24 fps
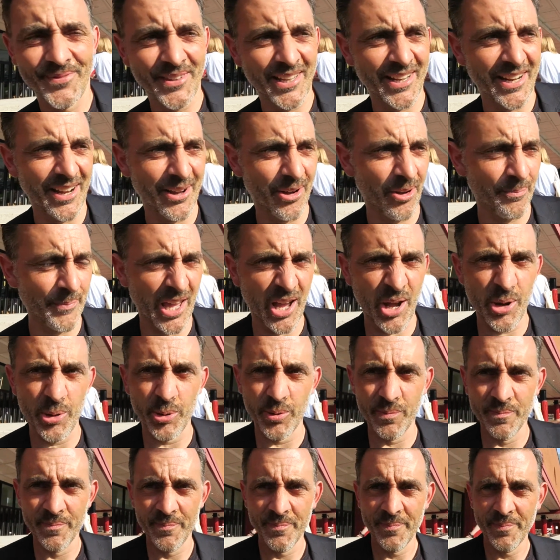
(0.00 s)
you know, on my
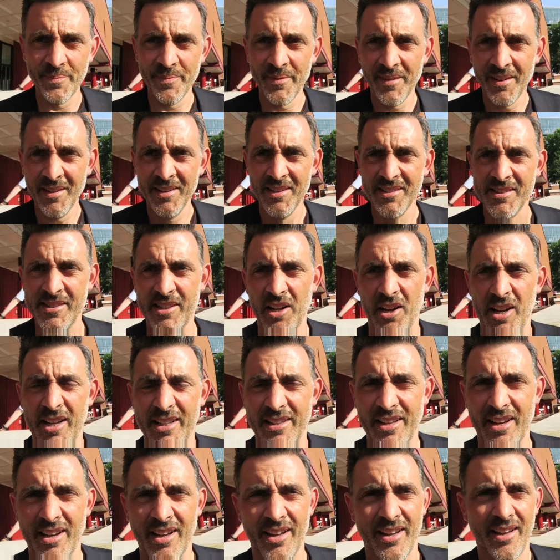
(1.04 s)
own.
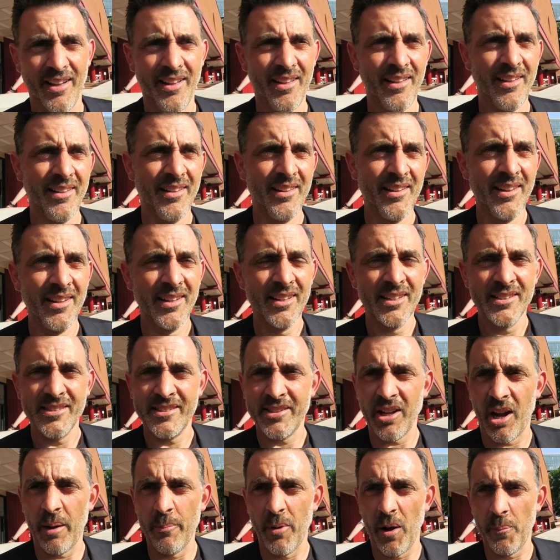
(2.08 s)
Started
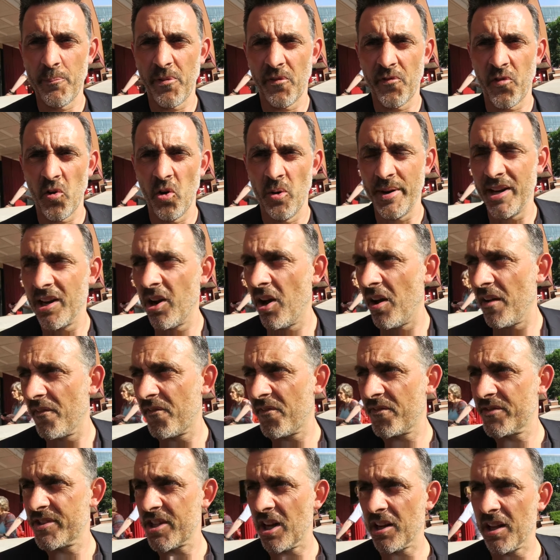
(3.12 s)
my performing life
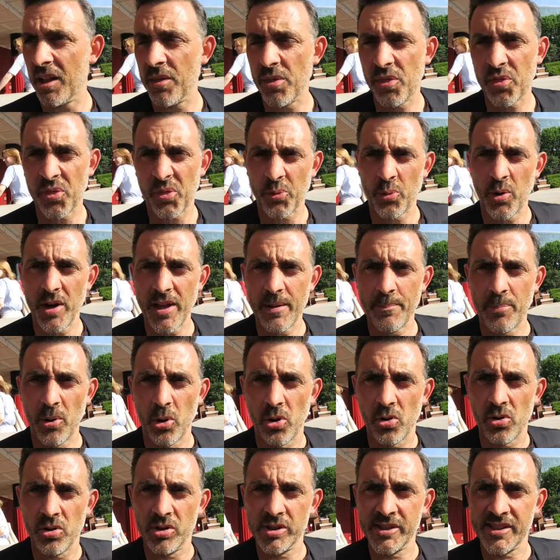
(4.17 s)
juggling 3
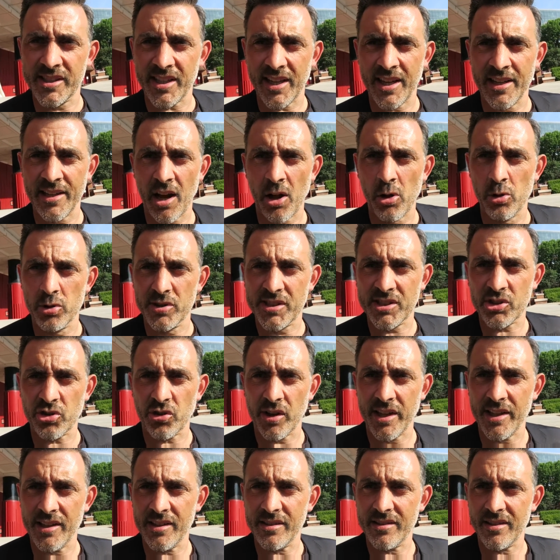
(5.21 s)
balls in Old
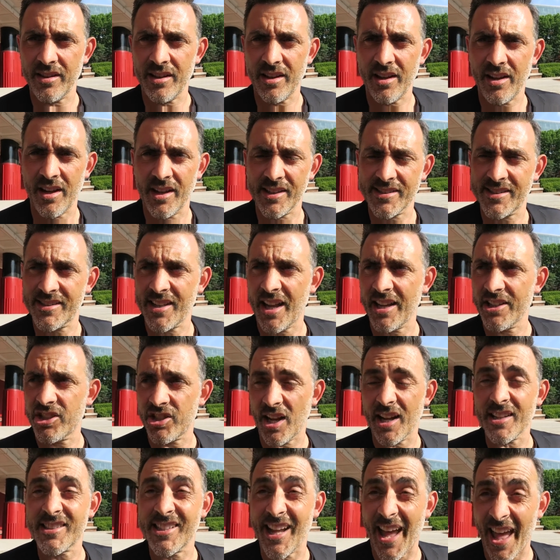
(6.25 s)
Street
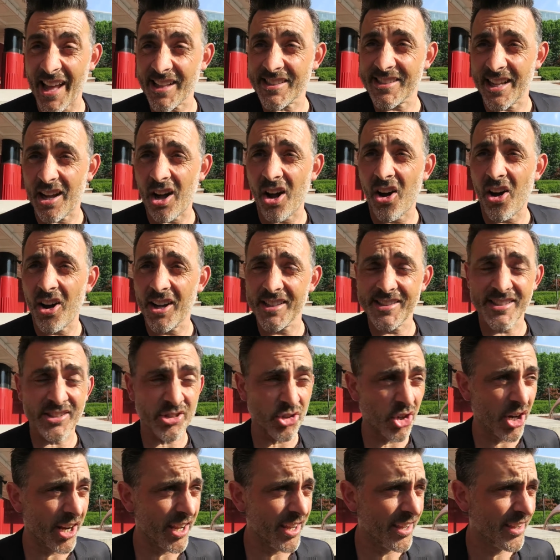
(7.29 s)
station, actually Exeter High
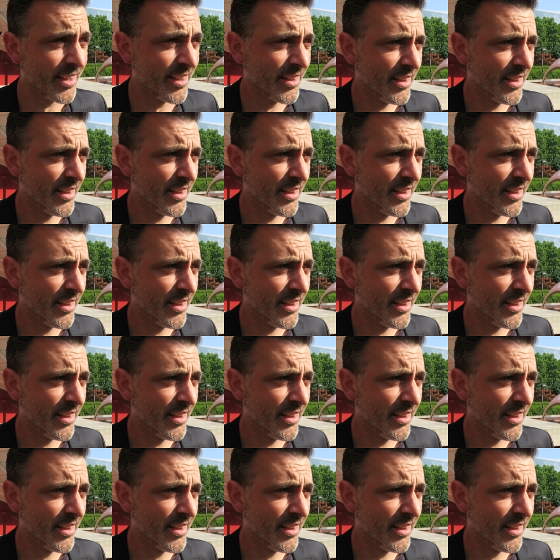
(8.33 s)
Street,